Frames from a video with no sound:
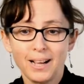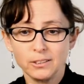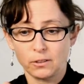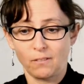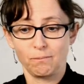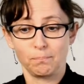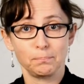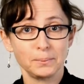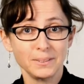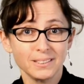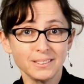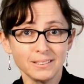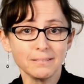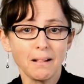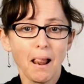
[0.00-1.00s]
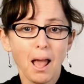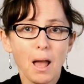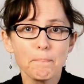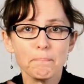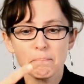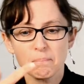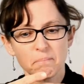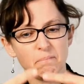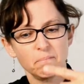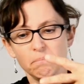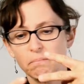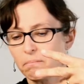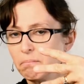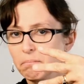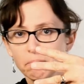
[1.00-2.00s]
This can include
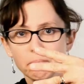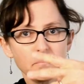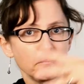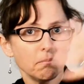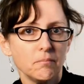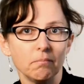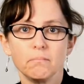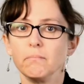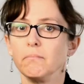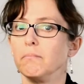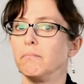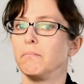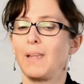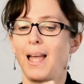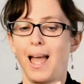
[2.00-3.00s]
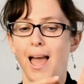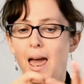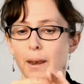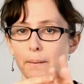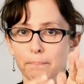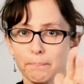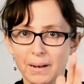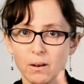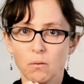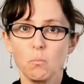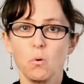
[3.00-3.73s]
administrative, interpreting,